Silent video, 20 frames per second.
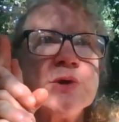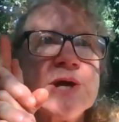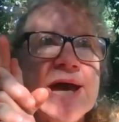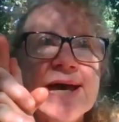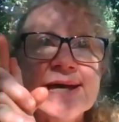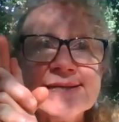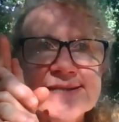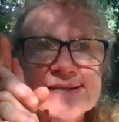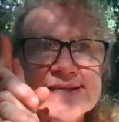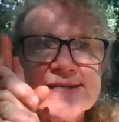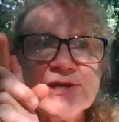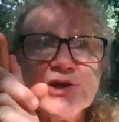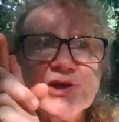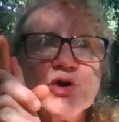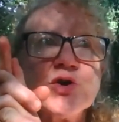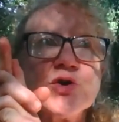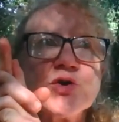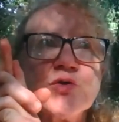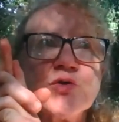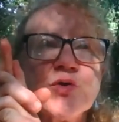can
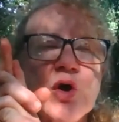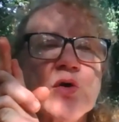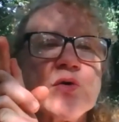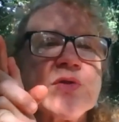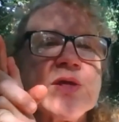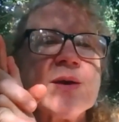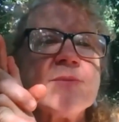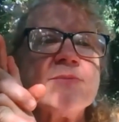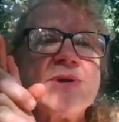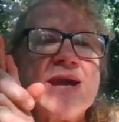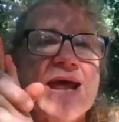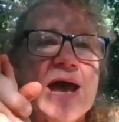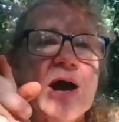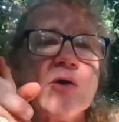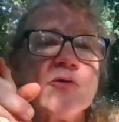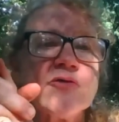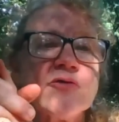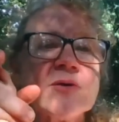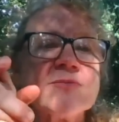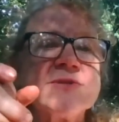still grow them
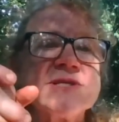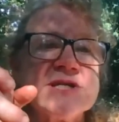now from